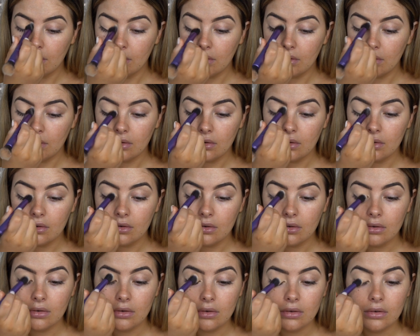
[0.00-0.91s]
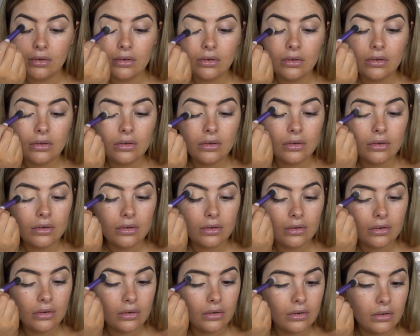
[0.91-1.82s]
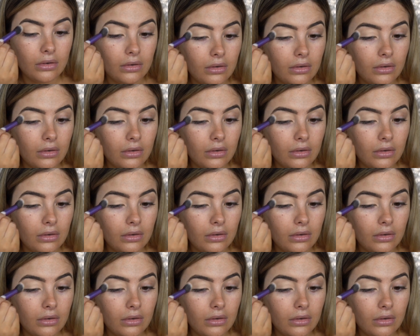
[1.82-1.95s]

over my eye first.